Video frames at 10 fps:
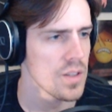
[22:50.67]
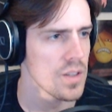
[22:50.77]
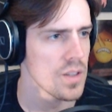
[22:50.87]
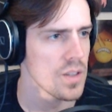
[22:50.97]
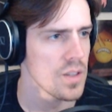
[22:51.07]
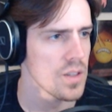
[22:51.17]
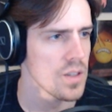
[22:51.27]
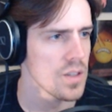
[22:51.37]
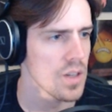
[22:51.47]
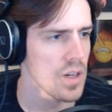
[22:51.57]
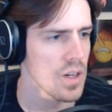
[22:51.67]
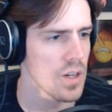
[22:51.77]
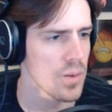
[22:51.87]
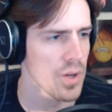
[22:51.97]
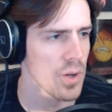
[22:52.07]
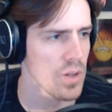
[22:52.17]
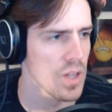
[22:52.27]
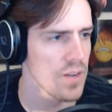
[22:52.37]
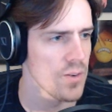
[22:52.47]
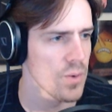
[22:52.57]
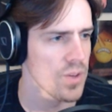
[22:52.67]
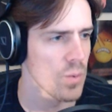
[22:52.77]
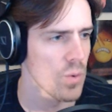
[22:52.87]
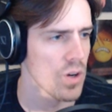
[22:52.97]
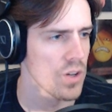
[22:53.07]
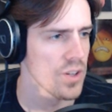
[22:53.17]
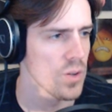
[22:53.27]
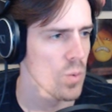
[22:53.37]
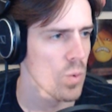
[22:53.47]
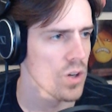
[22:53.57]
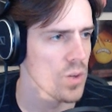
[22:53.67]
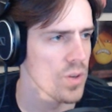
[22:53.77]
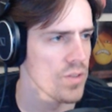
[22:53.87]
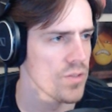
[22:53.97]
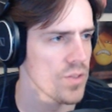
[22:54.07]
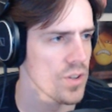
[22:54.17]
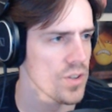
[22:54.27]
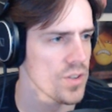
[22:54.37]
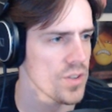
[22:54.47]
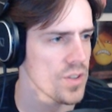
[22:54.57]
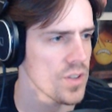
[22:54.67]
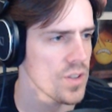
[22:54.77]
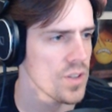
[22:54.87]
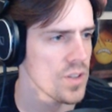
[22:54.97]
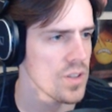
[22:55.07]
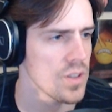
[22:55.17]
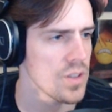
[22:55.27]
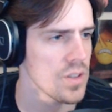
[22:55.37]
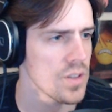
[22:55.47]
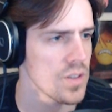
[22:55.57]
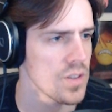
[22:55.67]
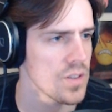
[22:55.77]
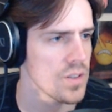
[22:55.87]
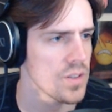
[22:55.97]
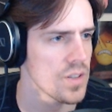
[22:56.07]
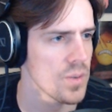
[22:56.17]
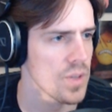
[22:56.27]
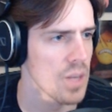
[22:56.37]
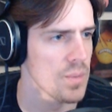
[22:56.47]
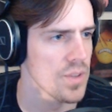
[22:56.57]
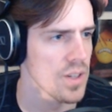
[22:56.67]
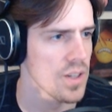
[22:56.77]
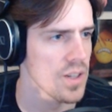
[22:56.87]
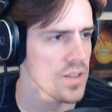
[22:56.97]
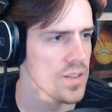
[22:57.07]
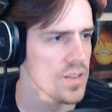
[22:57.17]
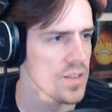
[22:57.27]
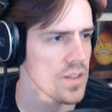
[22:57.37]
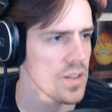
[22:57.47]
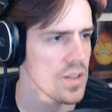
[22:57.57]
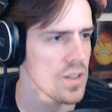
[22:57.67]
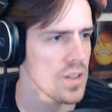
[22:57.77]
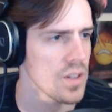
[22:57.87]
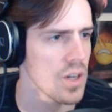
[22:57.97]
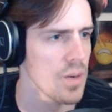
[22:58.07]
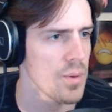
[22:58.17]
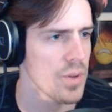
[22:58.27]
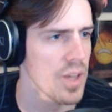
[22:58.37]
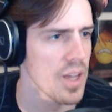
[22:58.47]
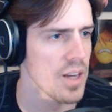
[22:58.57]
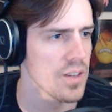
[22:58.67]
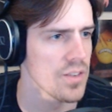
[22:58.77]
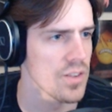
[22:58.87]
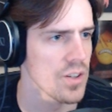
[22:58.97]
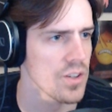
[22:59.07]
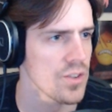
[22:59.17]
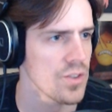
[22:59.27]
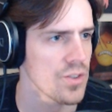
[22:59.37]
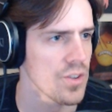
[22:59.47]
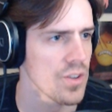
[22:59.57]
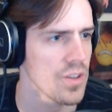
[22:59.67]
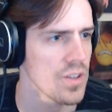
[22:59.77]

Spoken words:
Do I want to go left or do I want to take water? Let's take the waterway first. See what happens, I guess. Or maybe you can't because the current's too strong.